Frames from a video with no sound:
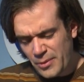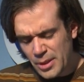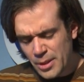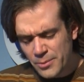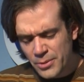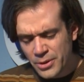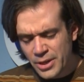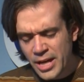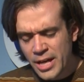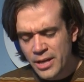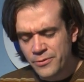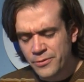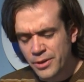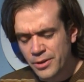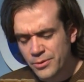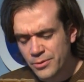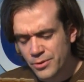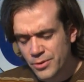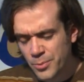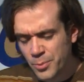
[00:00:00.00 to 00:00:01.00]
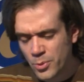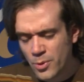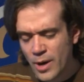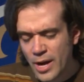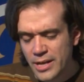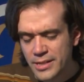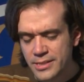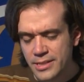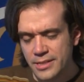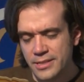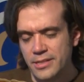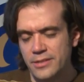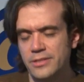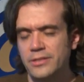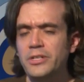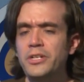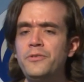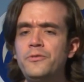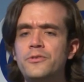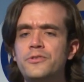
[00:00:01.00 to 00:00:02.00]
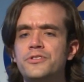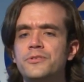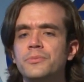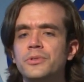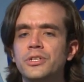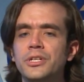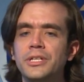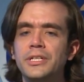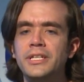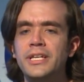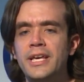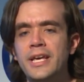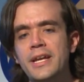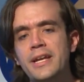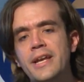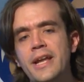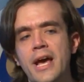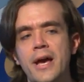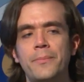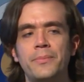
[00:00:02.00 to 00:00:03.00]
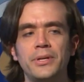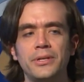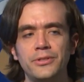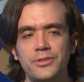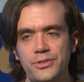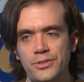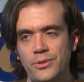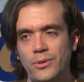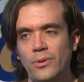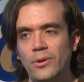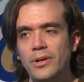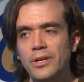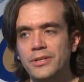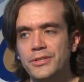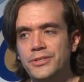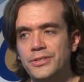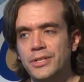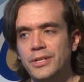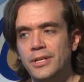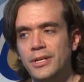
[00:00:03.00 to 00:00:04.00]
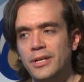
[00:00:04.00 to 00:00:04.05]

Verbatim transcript: about halfway through the process, I was looking for some good kidnapping stories.